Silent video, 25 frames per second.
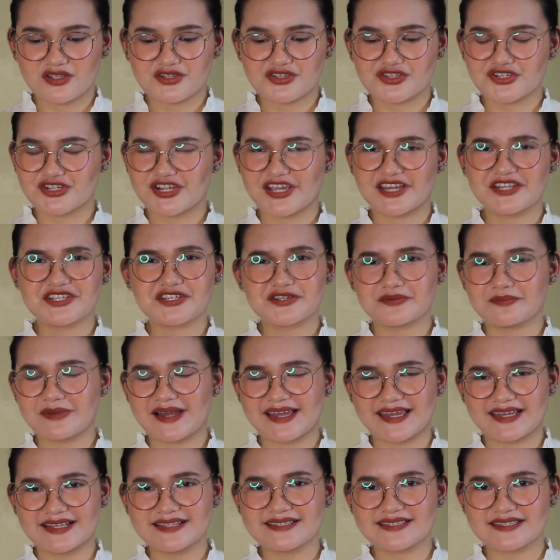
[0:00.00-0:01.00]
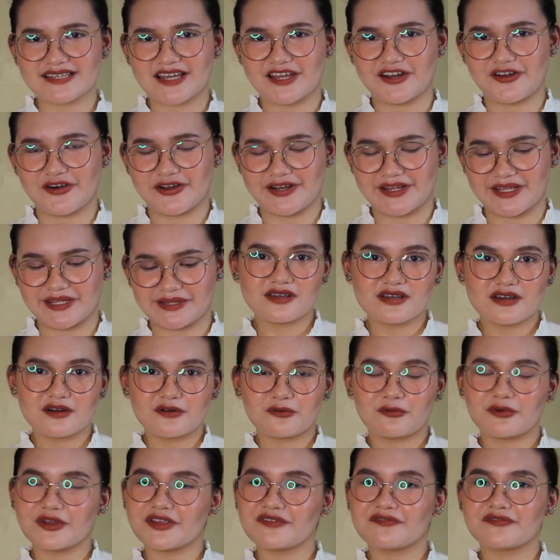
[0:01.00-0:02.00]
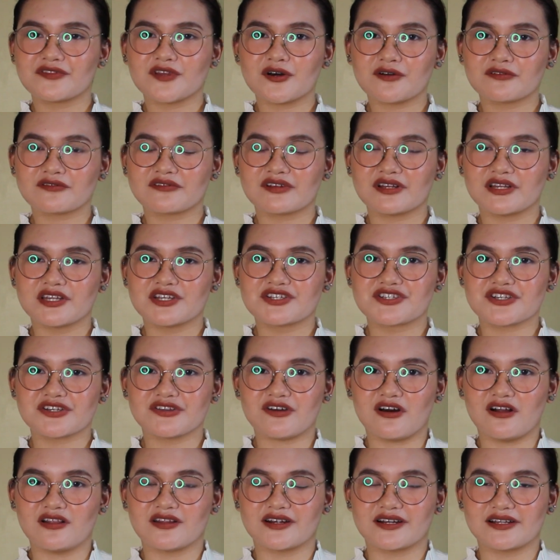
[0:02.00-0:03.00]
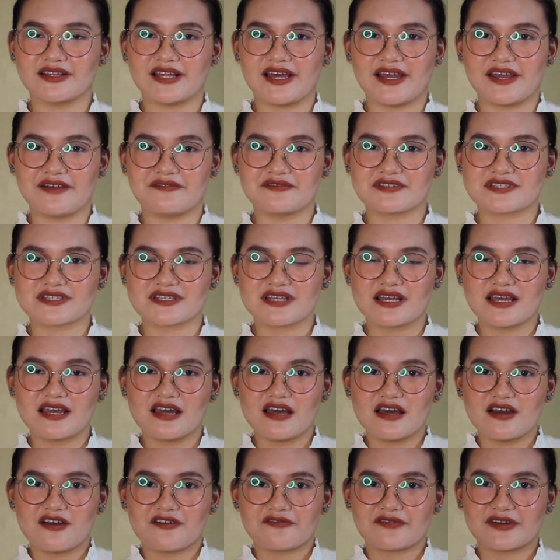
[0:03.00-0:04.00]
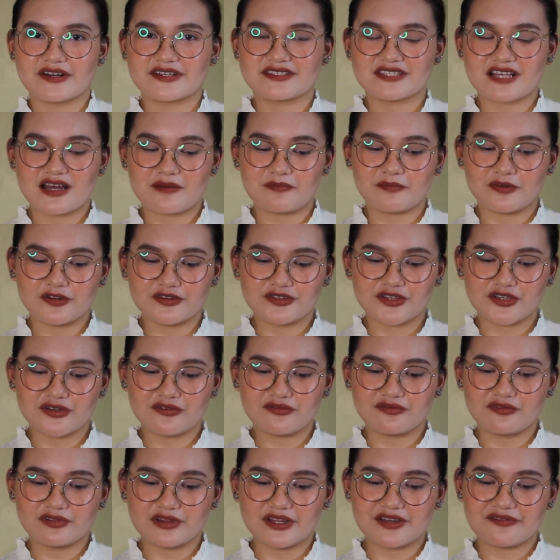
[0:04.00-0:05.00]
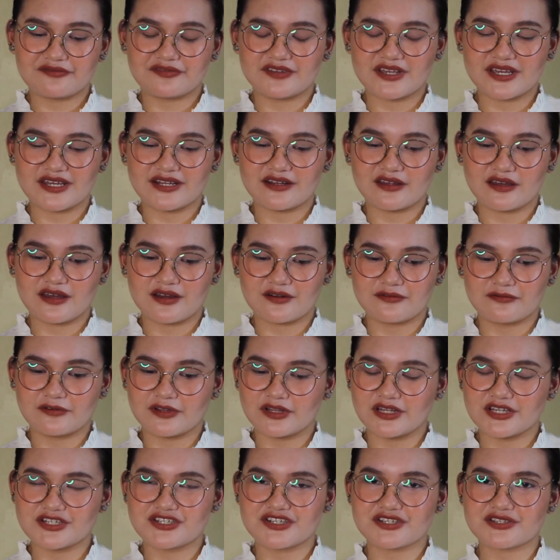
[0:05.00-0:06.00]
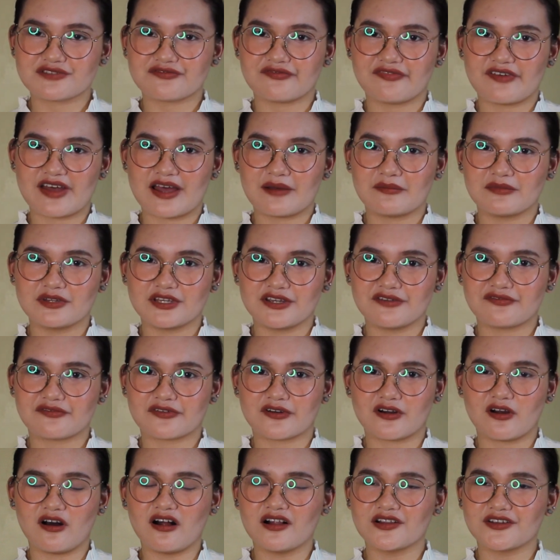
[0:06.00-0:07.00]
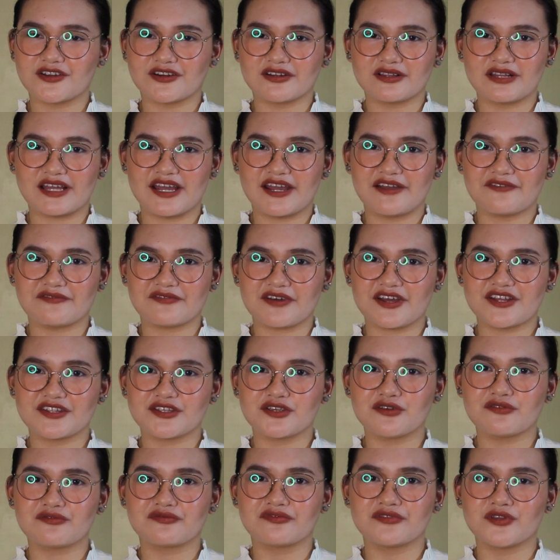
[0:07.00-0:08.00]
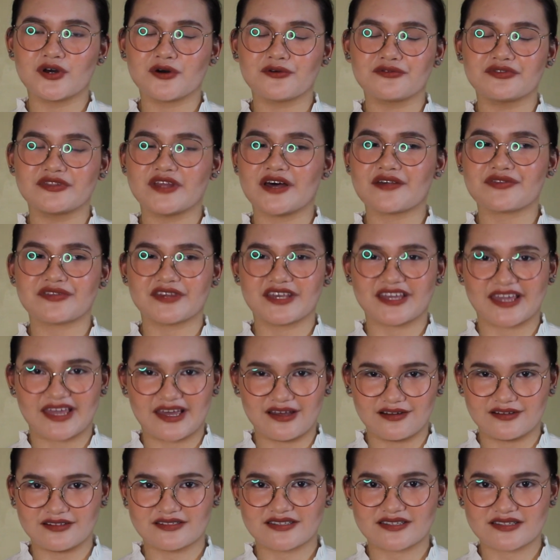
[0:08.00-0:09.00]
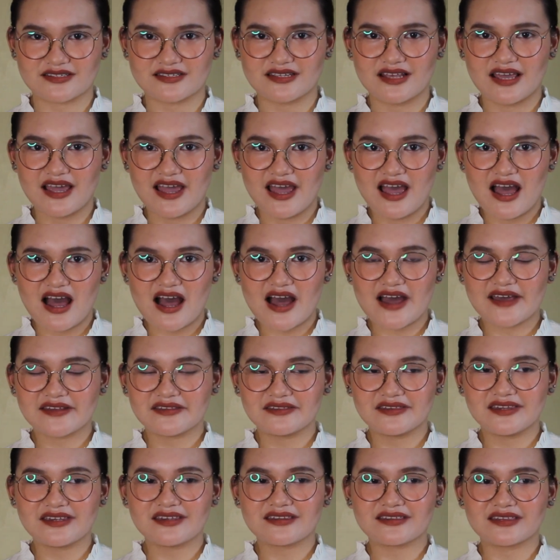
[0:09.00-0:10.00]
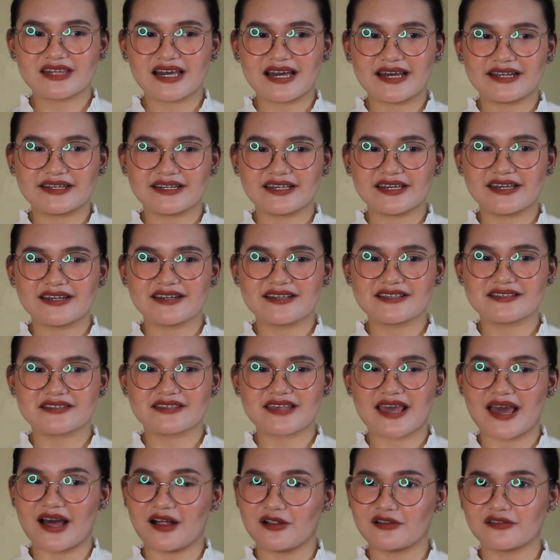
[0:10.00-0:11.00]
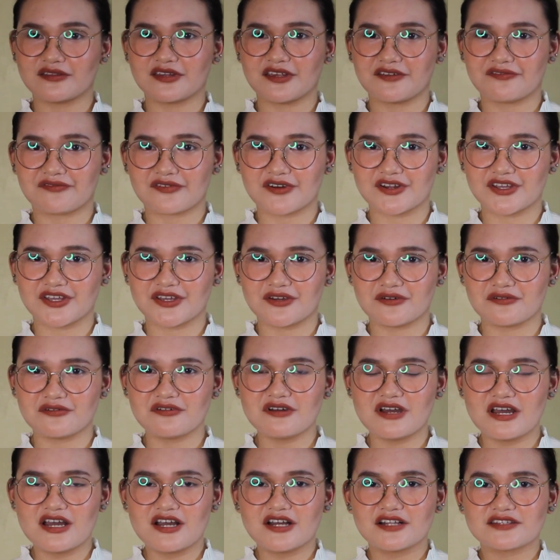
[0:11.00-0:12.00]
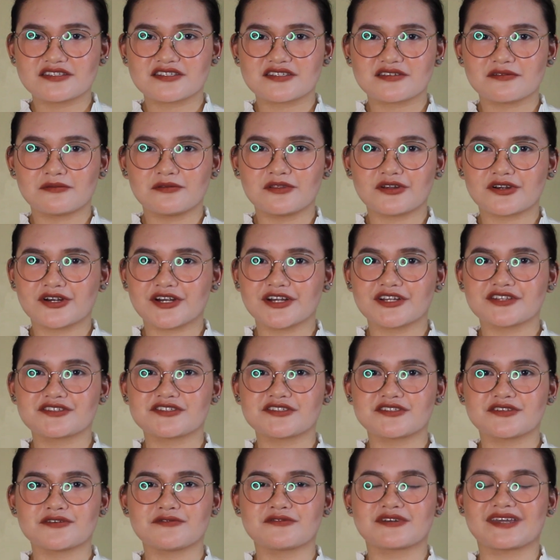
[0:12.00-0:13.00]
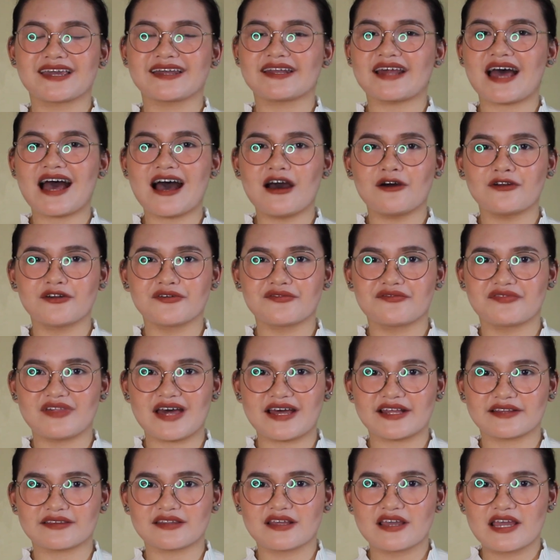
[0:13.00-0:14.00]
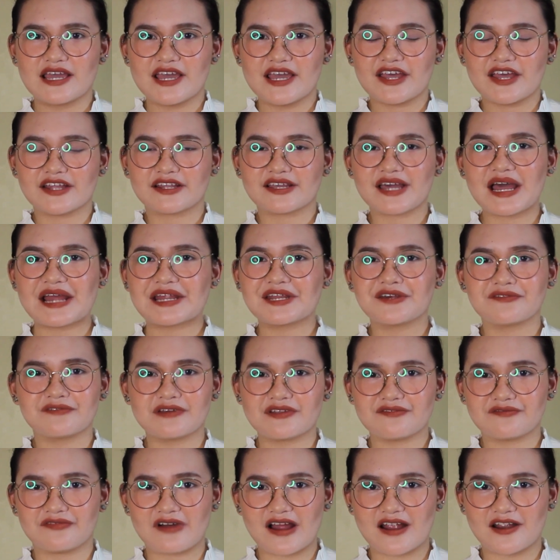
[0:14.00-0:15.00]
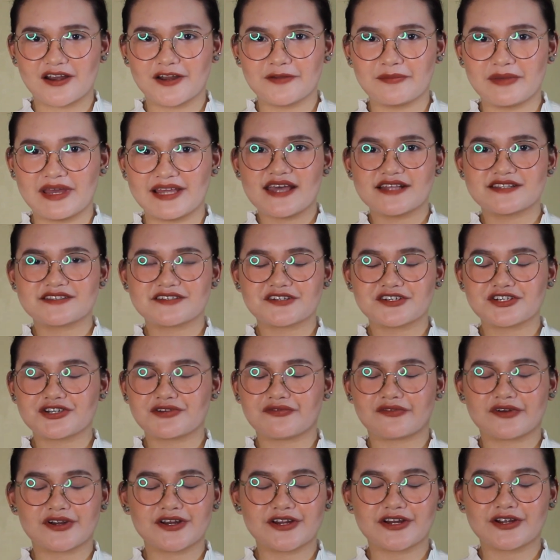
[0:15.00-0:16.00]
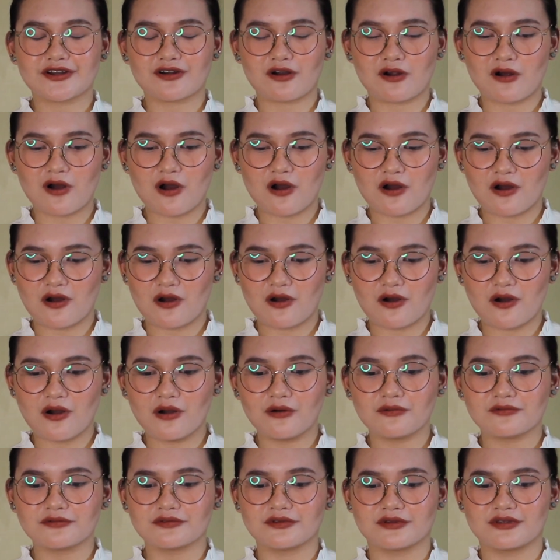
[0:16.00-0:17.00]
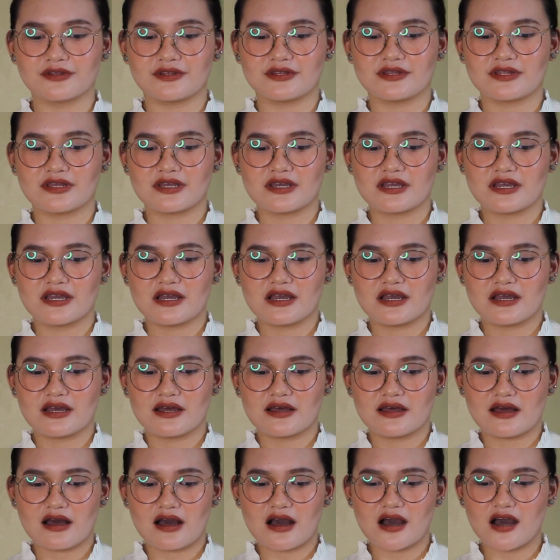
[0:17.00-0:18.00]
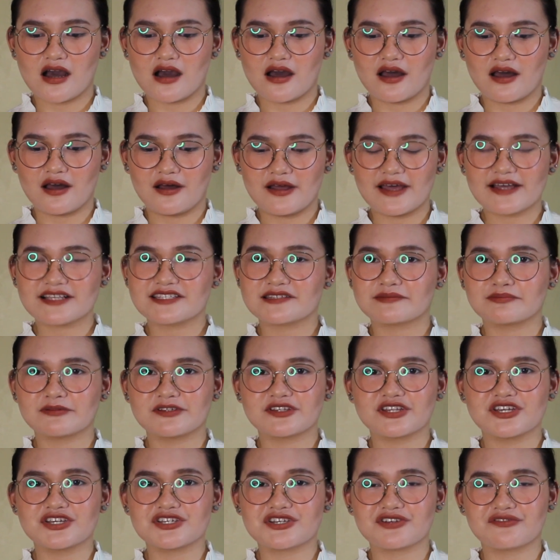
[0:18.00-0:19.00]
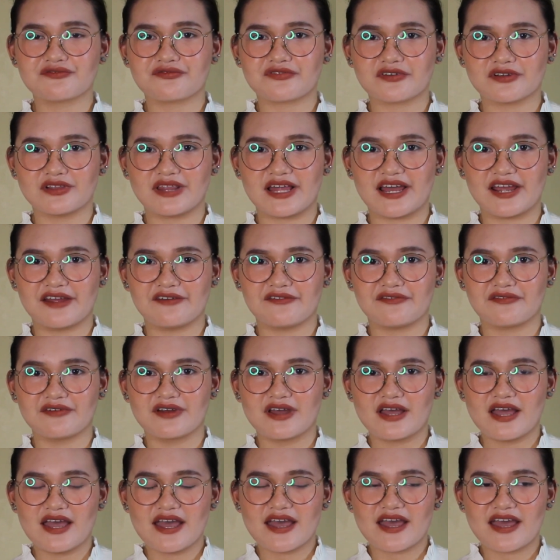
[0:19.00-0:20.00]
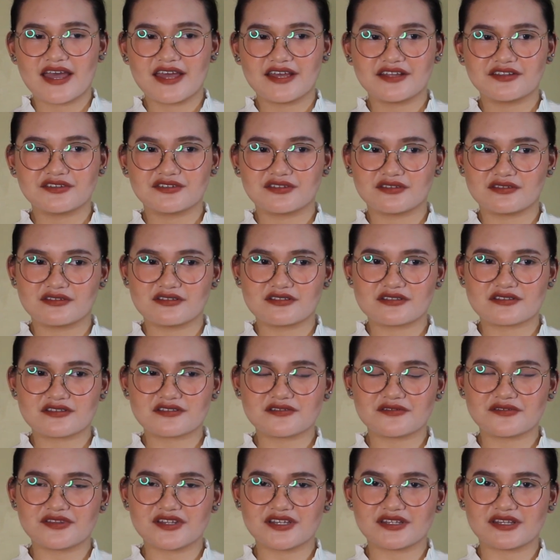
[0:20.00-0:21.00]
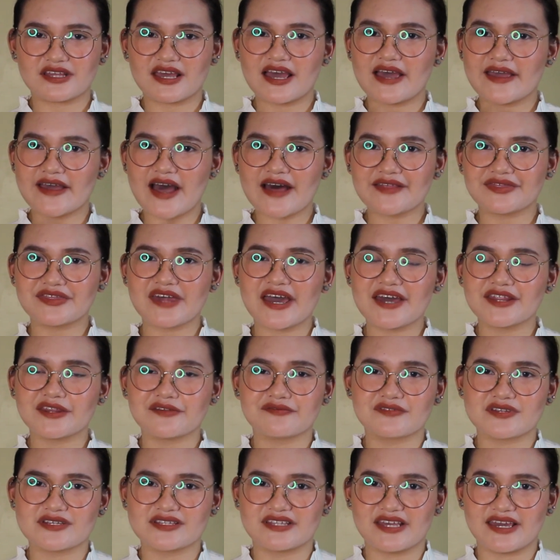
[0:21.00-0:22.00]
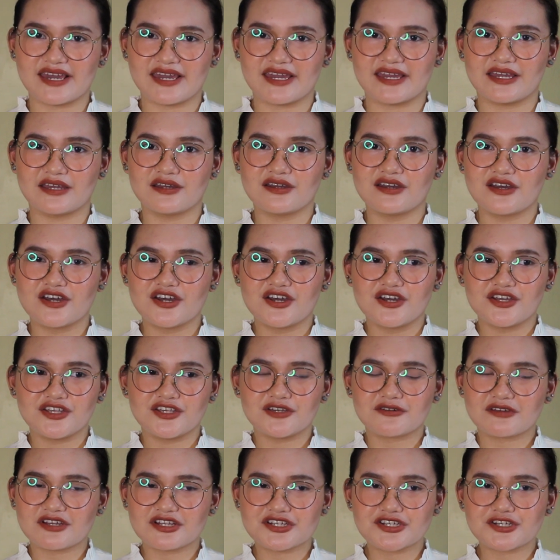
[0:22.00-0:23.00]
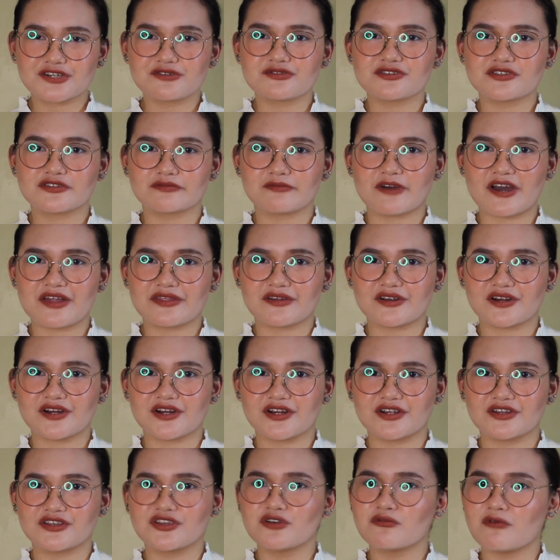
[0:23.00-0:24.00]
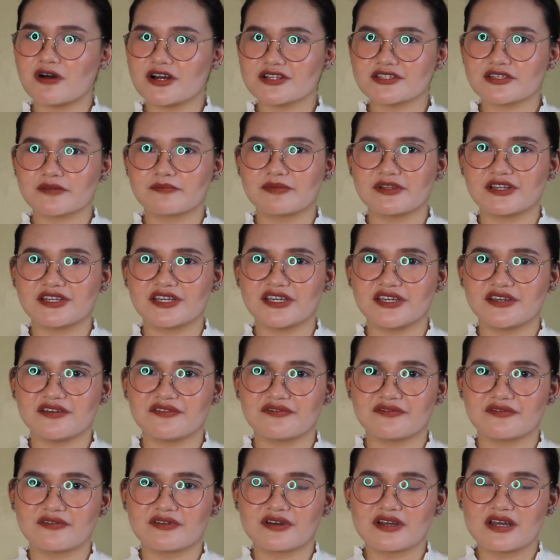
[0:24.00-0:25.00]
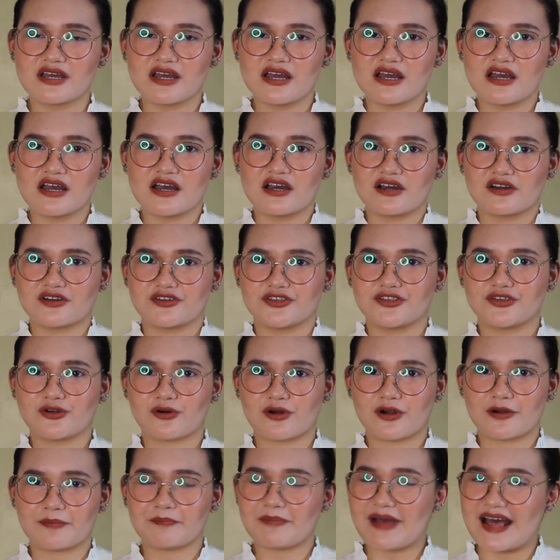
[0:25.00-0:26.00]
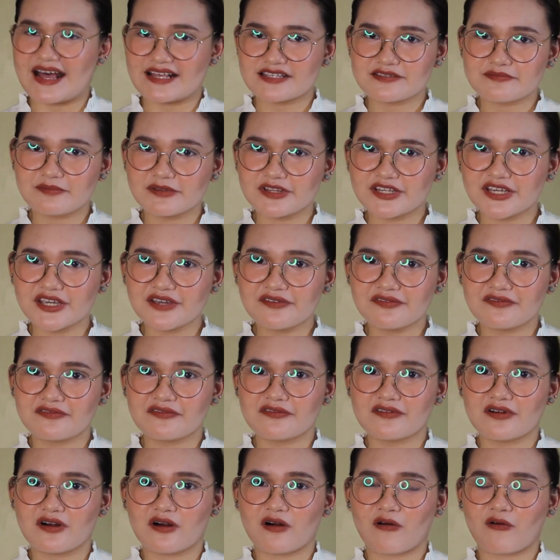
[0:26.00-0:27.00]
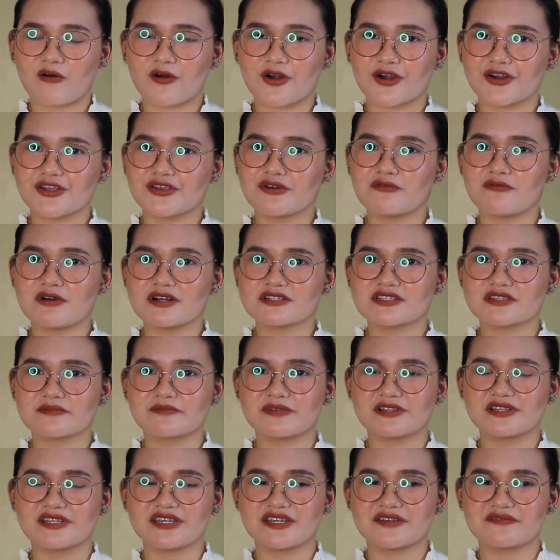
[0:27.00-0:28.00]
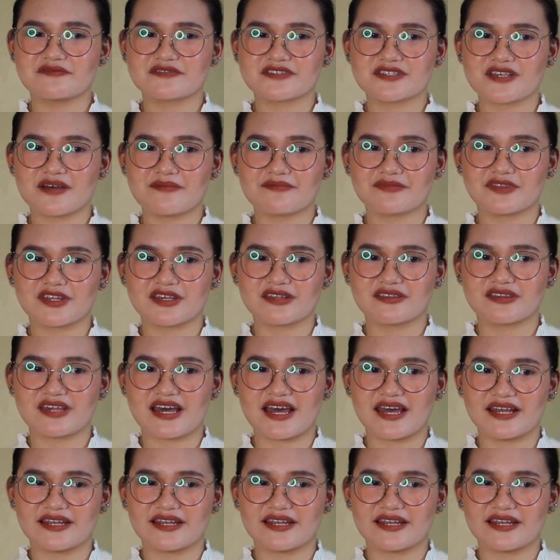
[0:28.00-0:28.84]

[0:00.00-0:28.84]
changed my insight on it. We've known religion all our lives. For example, you've lived in a religious family for all your life and you've known nothing else. I think that it is healthy for you to learn to get out of that kind of environment and search for your own explanation for life. And so that at the end of the day, you can choose whether you want to believe your past belief, or you want to believe something